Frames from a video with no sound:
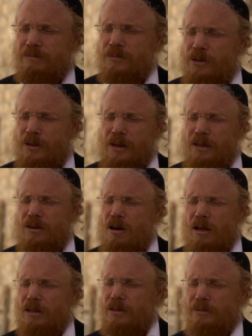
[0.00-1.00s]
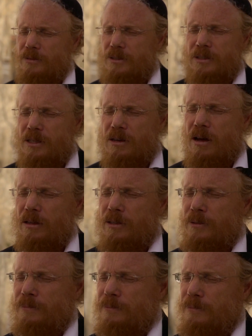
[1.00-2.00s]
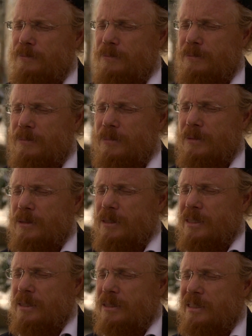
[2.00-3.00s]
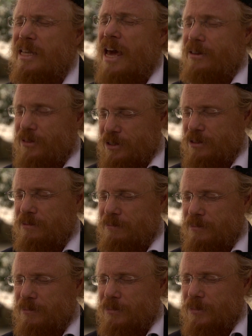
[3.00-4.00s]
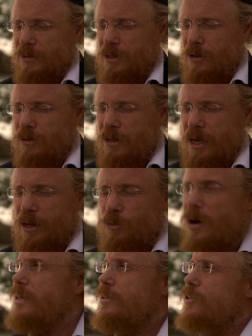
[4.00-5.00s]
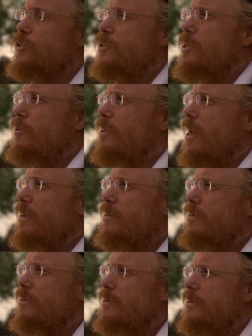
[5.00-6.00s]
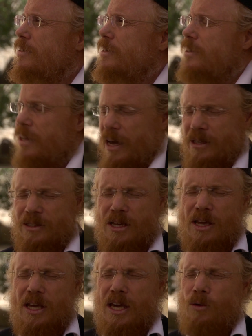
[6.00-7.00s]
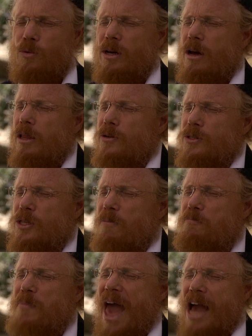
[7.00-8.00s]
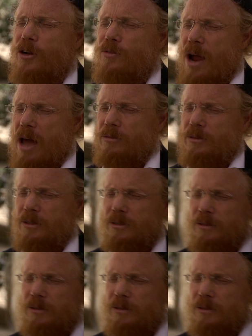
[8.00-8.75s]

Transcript: Are there any color? You see a color? Light. Light. Okay. White, did you say, or light? Light. Light. And what color is the background?